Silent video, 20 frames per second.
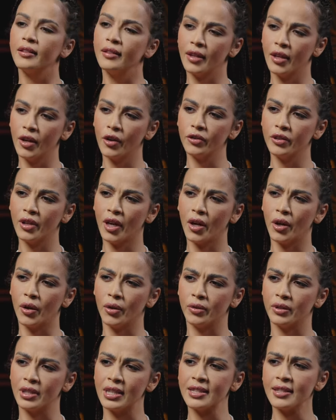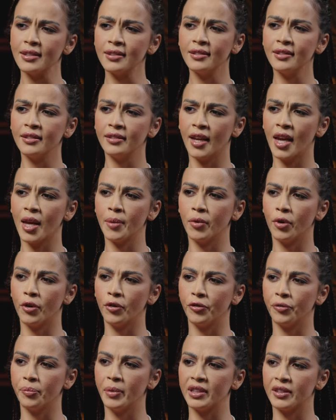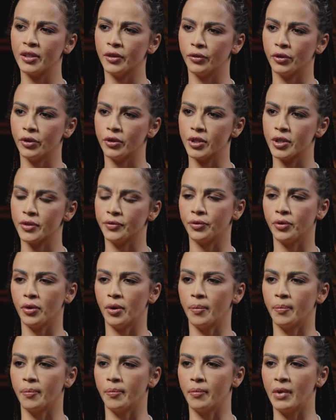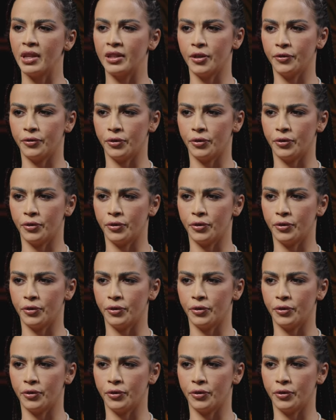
NeoDAO, is it the name of Metaverse from Meta